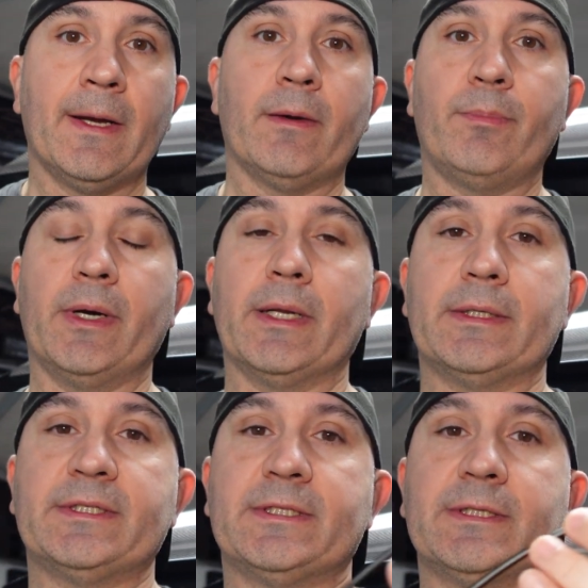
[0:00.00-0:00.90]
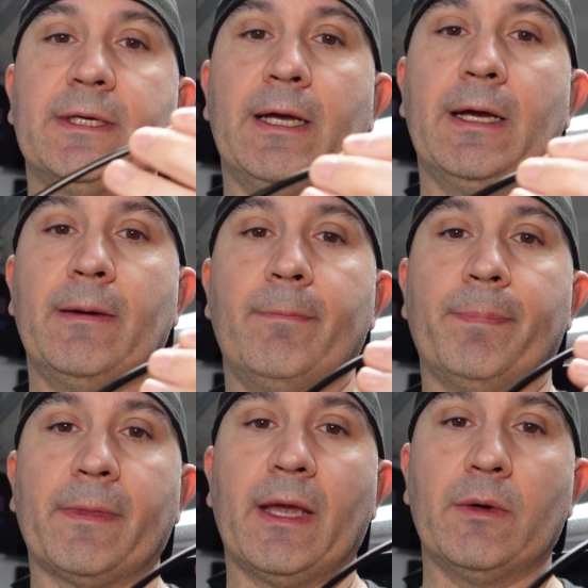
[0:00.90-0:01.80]
But
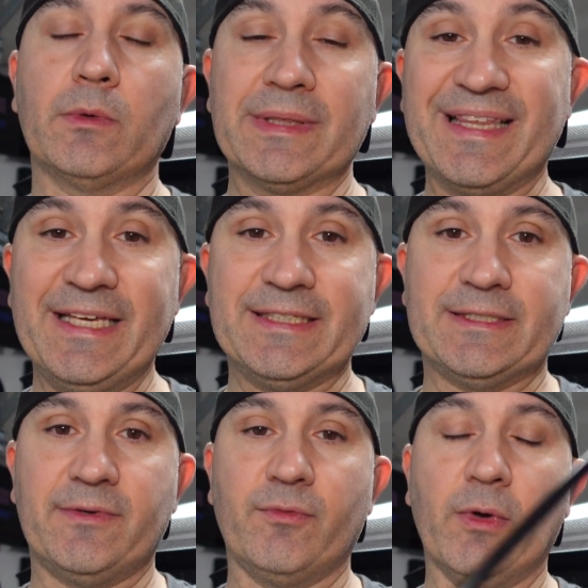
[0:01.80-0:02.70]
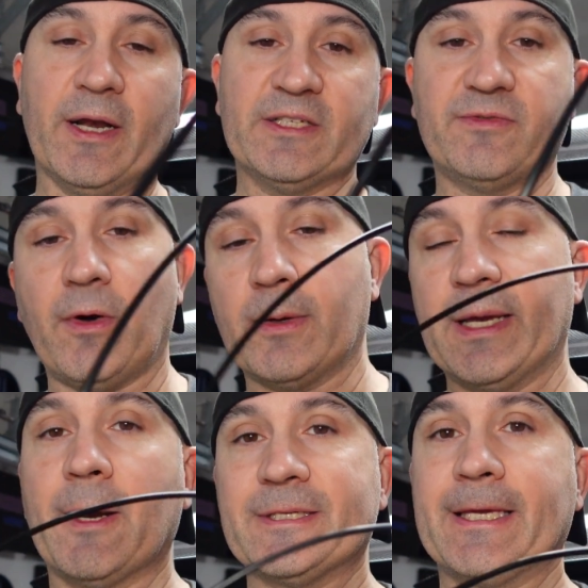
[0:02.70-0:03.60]
I will at least run it as far
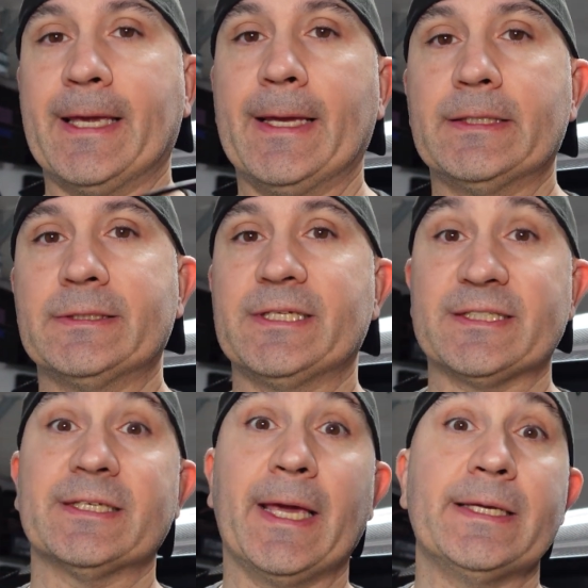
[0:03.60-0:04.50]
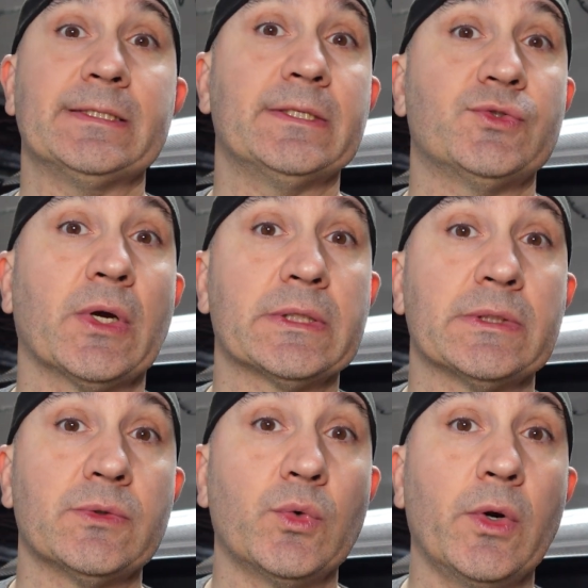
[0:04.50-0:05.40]
down as I can, just in case the trunk
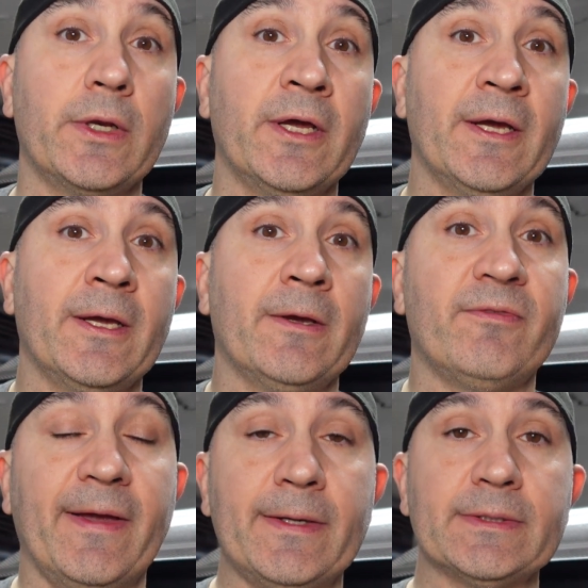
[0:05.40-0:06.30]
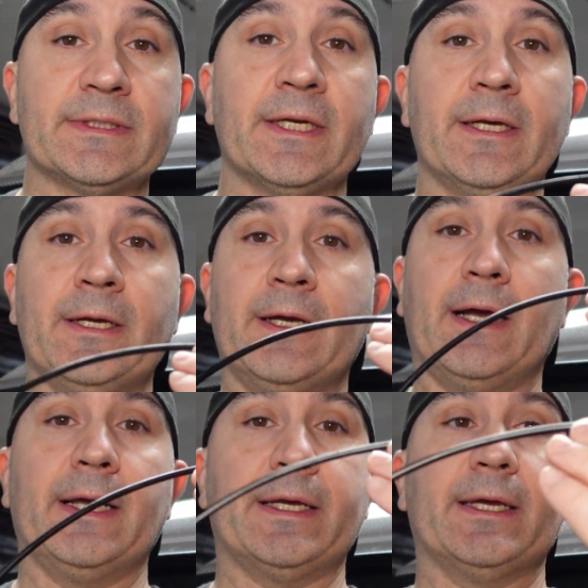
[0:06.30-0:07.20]
solenoid fails.
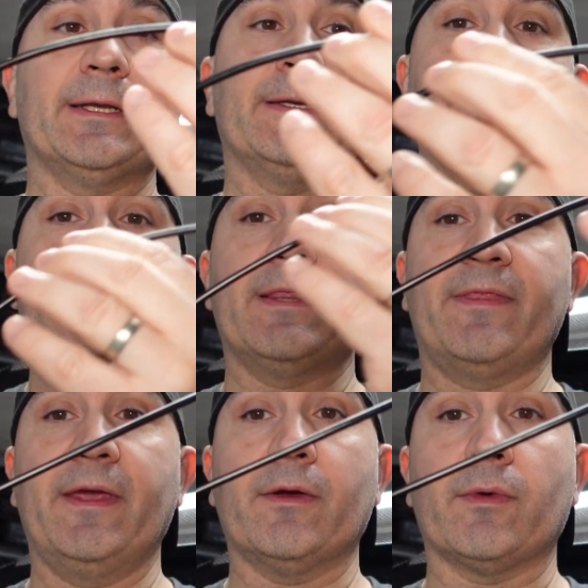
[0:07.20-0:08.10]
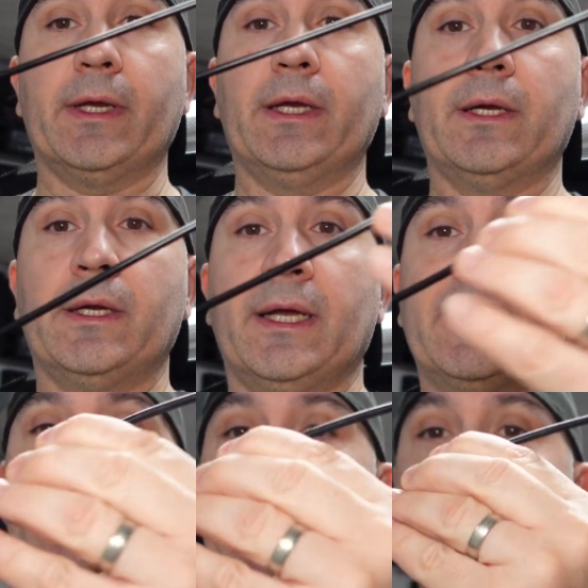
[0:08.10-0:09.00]
I can, in theory,
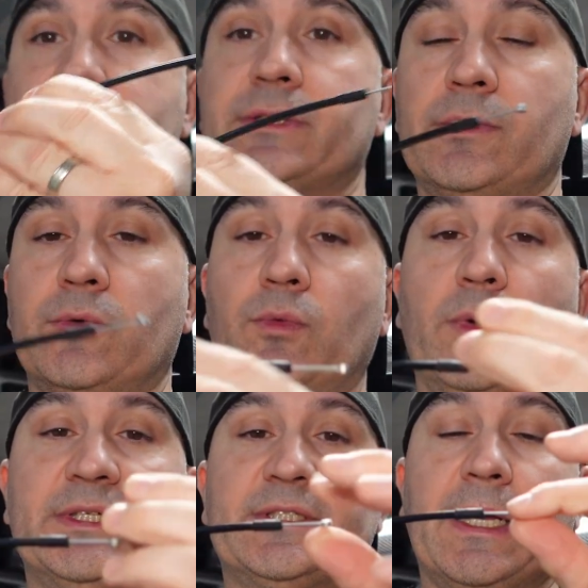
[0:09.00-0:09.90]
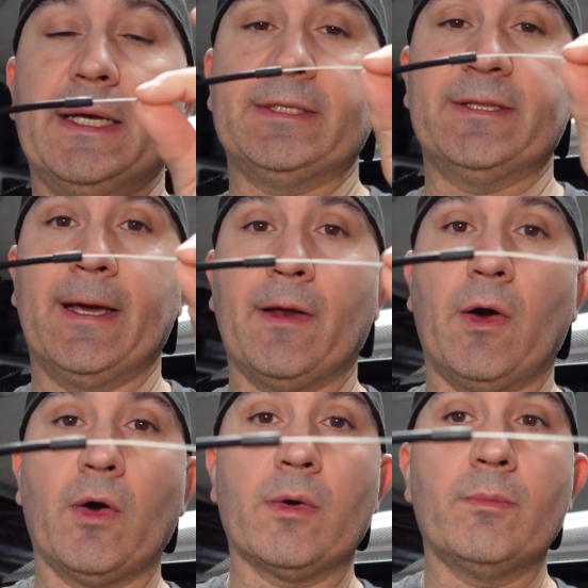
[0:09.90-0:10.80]
attach one side to that
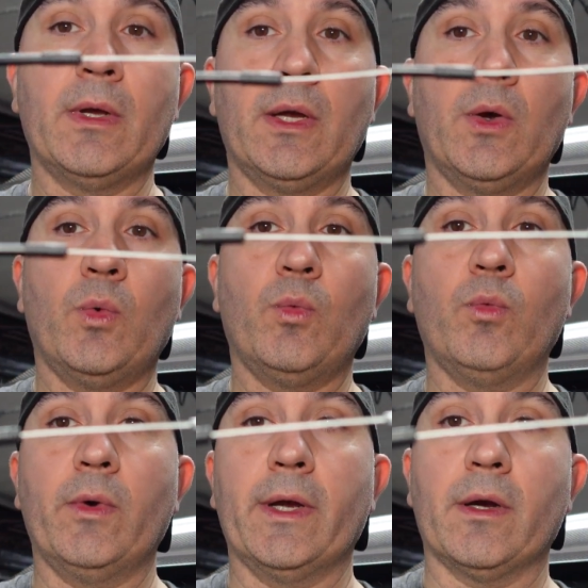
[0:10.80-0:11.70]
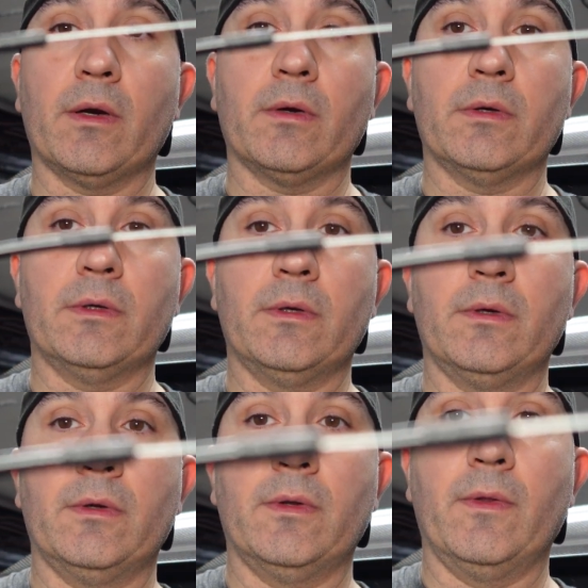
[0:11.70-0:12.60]
arm where
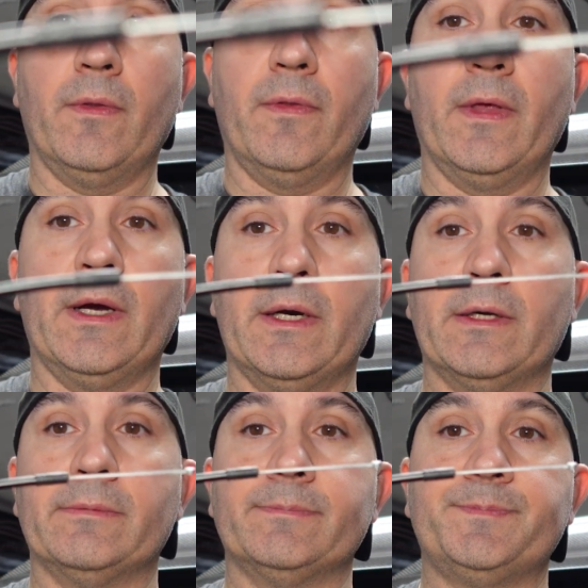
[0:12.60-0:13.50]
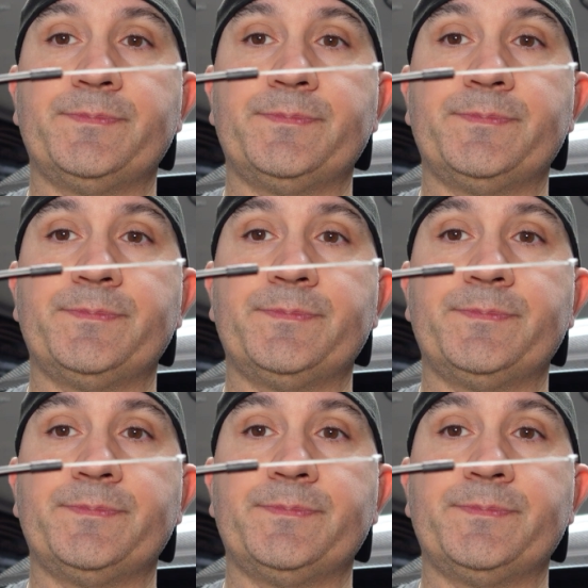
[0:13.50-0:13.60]
the